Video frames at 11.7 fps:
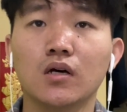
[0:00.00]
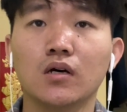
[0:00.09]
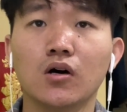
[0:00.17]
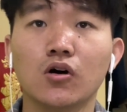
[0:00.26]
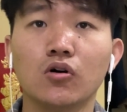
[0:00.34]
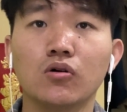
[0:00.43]
a
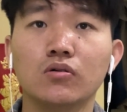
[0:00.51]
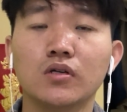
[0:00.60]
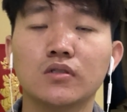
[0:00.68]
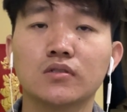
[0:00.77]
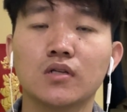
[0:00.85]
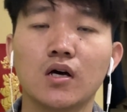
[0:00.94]
hole
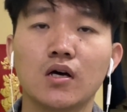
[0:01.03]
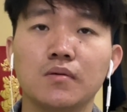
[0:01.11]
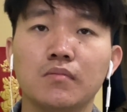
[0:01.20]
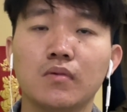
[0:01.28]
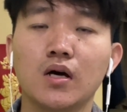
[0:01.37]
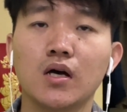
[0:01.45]

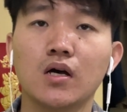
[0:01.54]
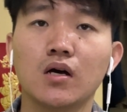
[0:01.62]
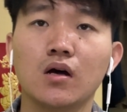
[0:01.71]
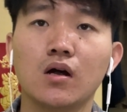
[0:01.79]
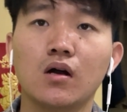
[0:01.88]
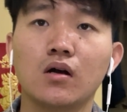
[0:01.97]
inside my
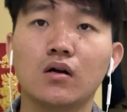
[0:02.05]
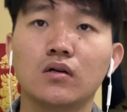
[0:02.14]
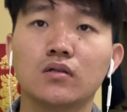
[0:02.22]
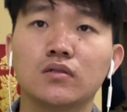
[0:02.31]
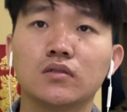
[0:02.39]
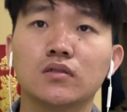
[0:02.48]

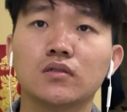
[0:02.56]
heart.